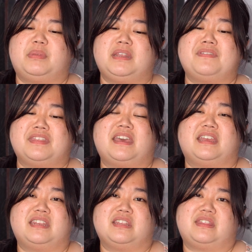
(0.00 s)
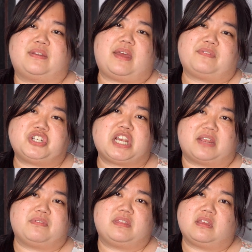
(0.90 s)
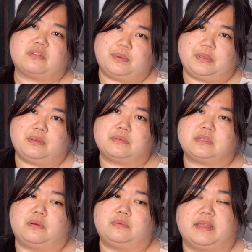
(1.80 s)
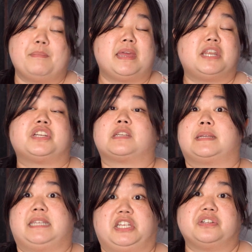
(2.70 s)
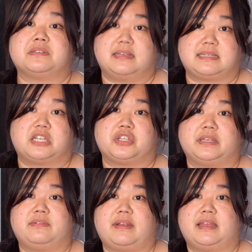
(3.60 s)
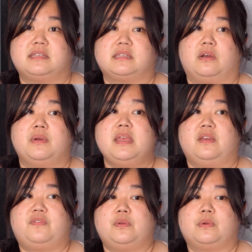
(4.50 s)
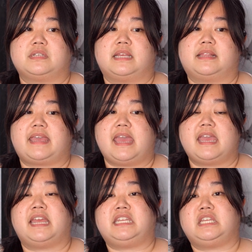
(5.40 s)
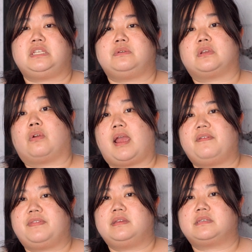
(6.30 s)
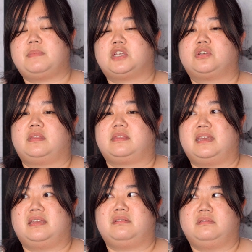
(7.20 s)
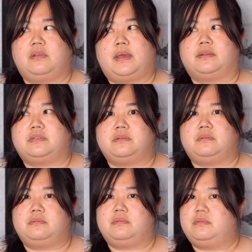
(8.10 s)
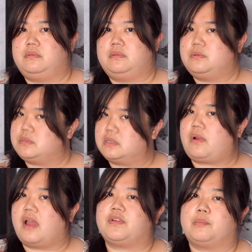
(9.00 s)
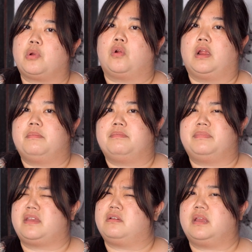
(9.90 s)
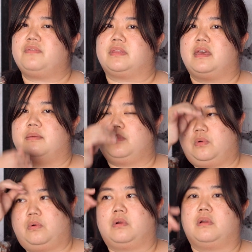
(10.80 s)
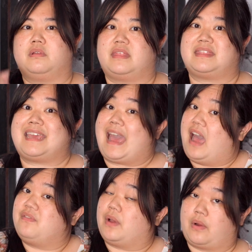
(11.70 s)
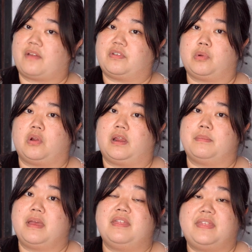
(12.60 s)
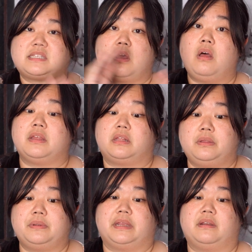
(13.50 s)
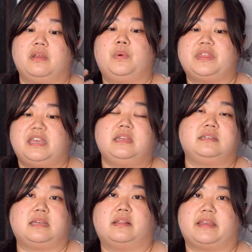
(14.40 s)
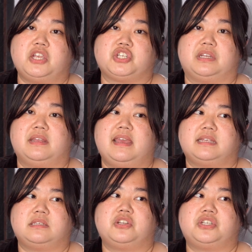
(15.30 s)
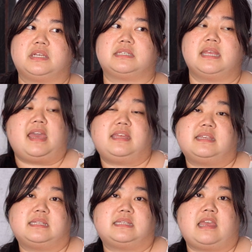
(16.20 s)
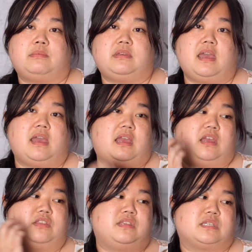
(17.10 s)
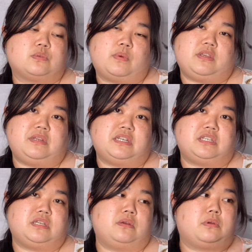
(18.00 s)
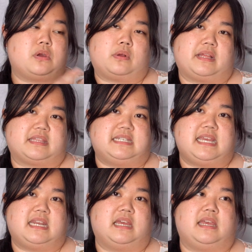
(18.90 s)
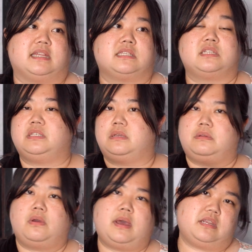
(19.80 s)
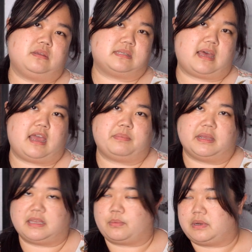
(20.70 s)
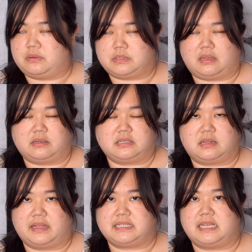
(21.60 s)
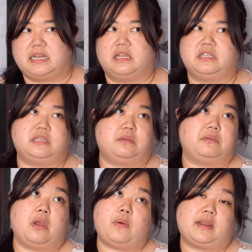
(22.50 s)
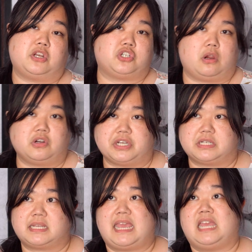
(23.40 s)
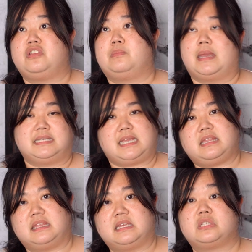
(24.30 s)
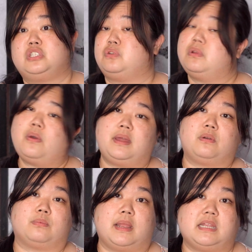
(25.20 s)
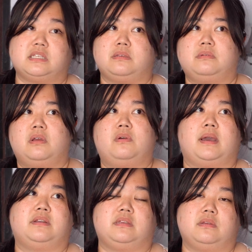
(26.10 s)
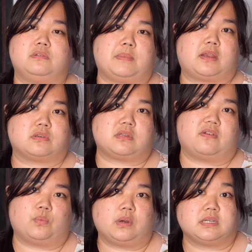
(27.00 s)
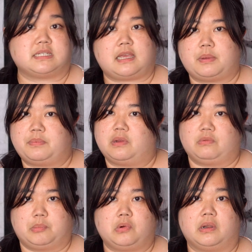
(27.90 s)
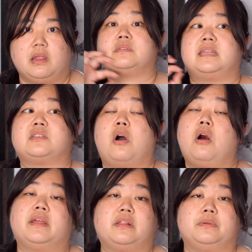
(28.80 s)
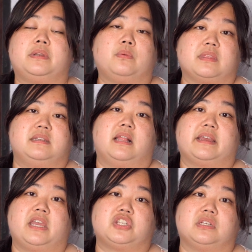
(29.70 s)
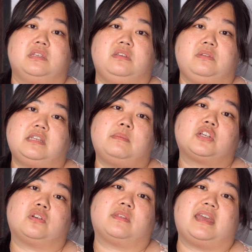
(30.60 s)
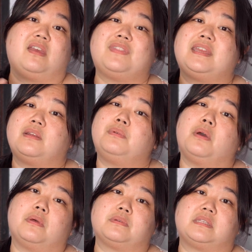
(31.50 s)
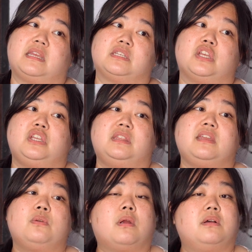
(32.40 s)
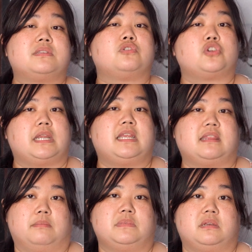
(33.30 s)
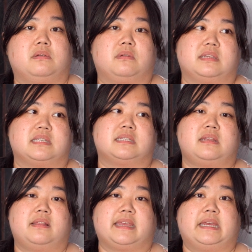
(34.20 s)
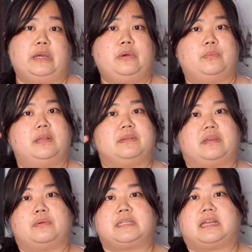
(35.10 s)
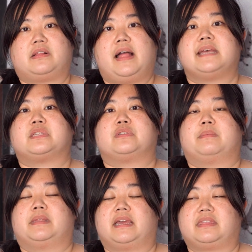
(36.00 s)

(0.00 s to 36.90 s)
But even then, they would have to check everything through you. So manage expectations, essentially, right? So if you are saying like, hey, I need you to graph this, make sure that they know how to use the graphing program that you're giving them or that they have a graphing program. That's all included within delegation. It's not just, hey, this is ABA, this is what you need to do, go collect the data. It's, do you know how to use the iPad that we're using to collect data? Do you know how to charge it? Can you maintain this? Do you know how to write? Do you know how to use Microsoft Word to type up your report? That's all included within delegation. You need to make sure that if they don't know those things, that you are also training them too, because it's not like oh, well, go take a class or something like